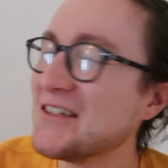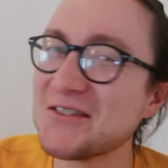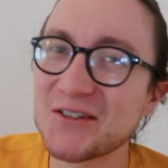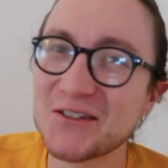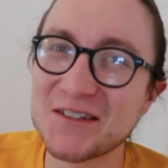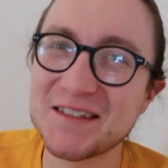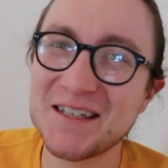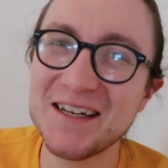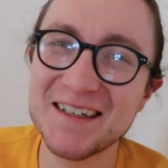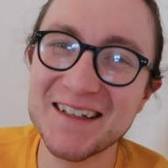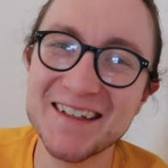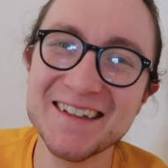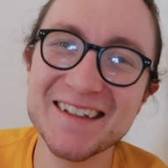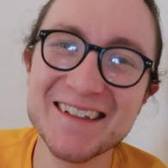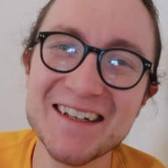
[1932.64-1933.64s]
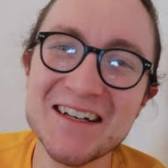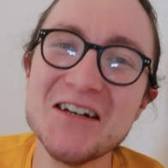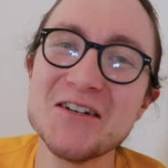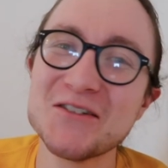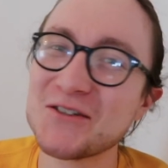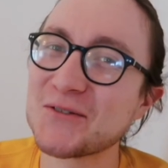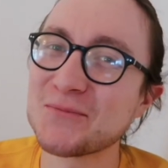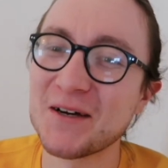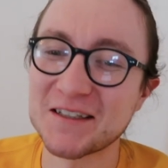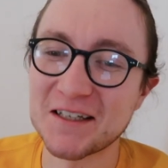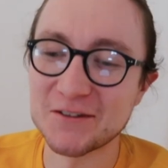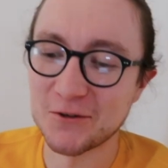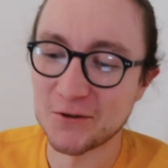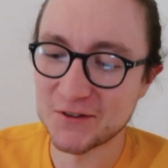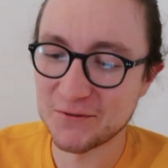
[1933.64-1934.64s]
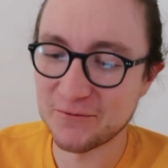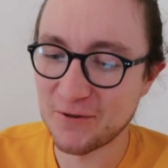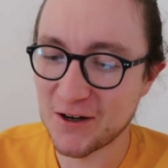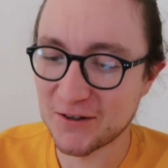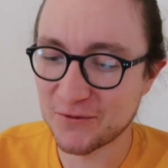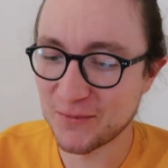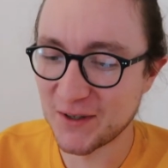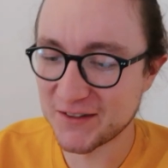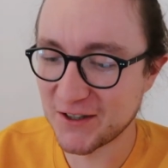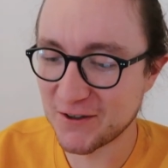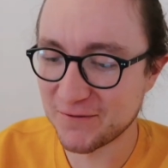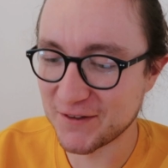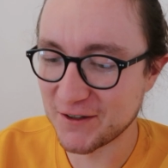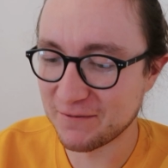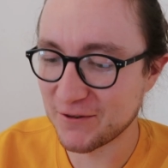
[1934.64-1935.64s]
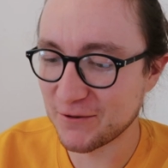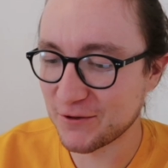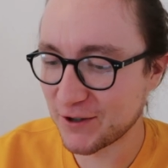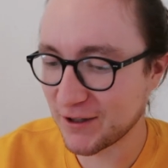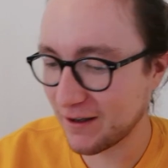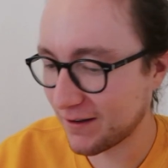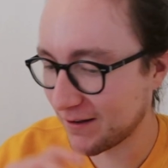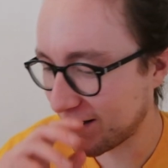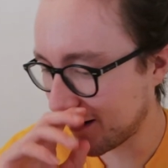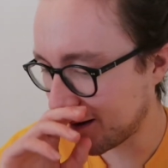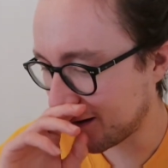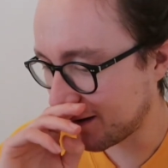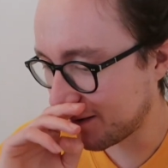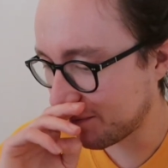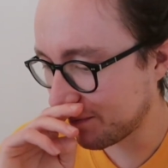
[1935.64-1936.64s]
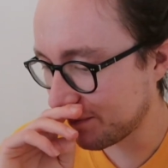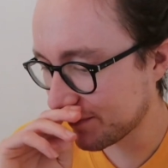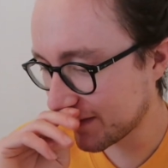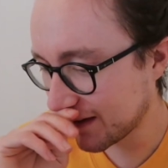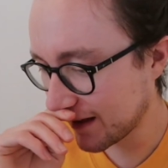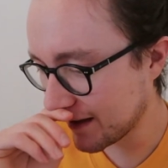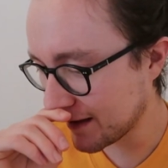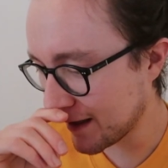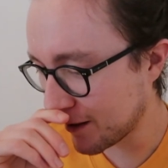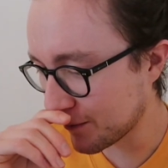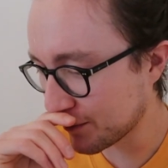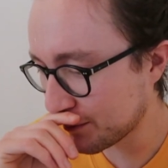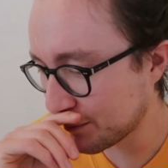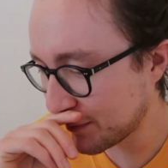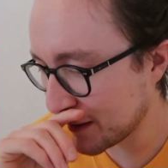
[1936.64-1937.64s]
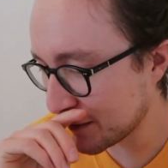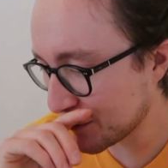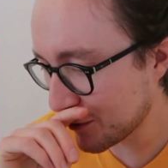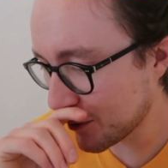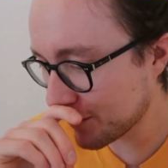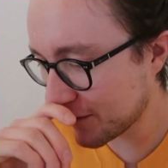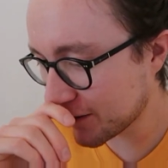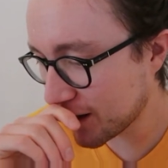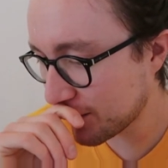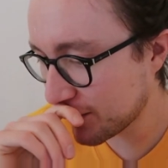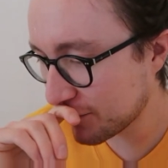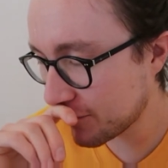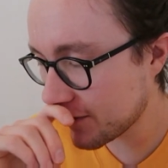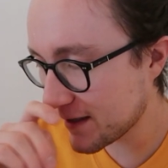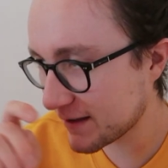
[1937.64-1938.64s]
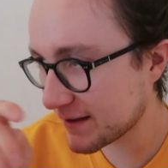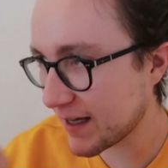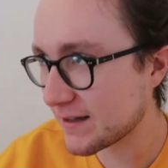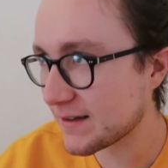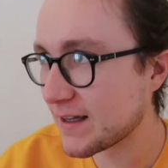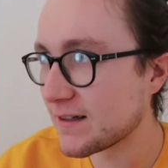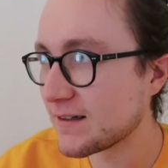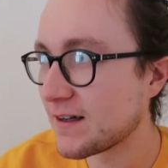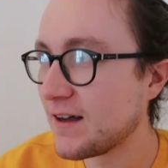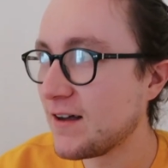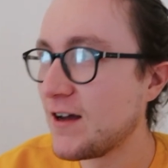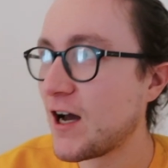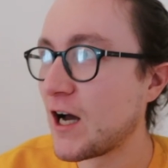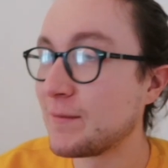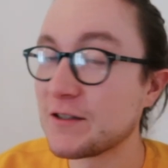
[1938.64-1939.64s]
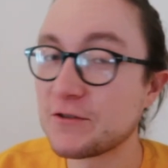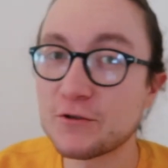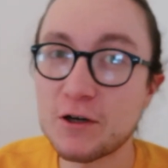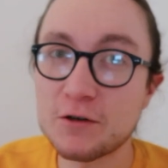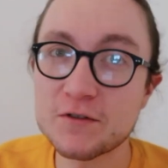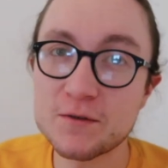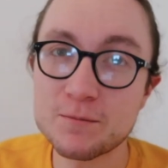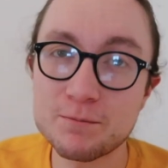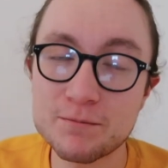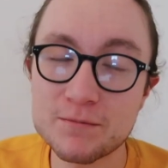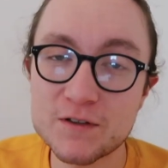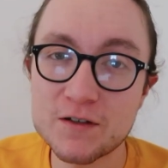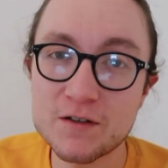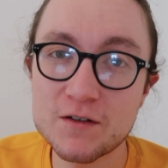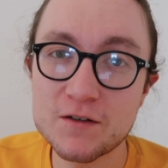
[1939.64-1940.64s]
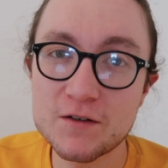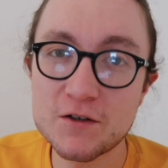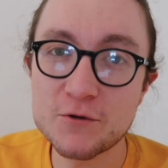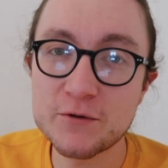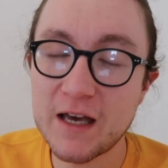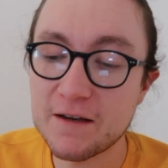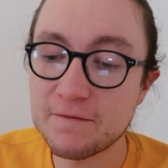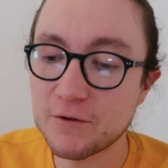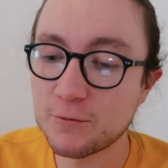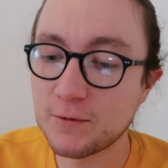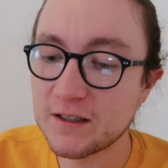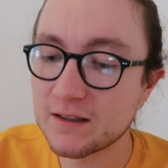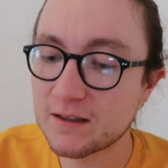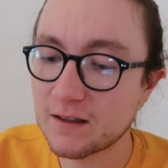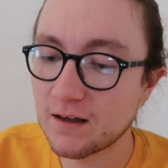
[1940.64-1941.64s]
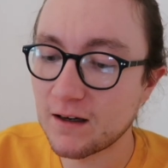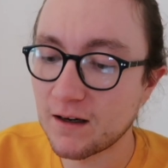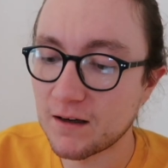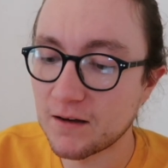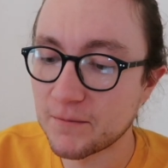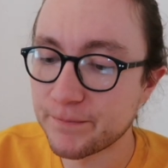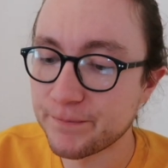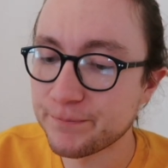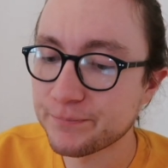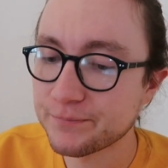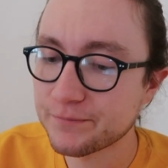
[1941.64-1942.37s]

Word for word: just, just making lots of work for myself in the future. Um, yeah, I'll be in Europe for a couple of weeks, and then I'm actually going to, to the U K for a week, um,